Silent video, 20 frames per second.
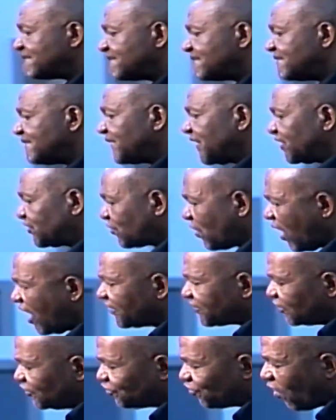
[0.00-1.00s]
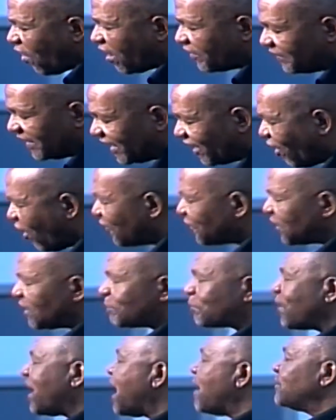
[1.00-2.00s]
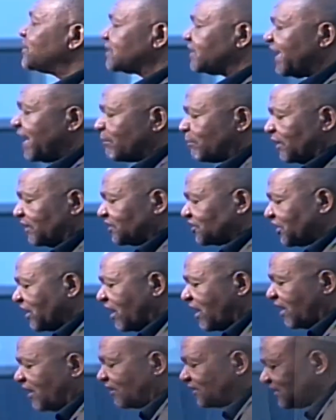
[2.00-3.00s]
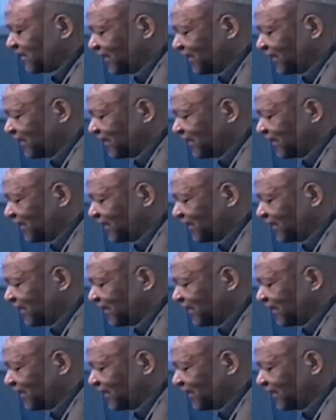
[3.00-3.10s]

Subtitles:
They cross the Jordan. They go into the promised land, Brother Charles.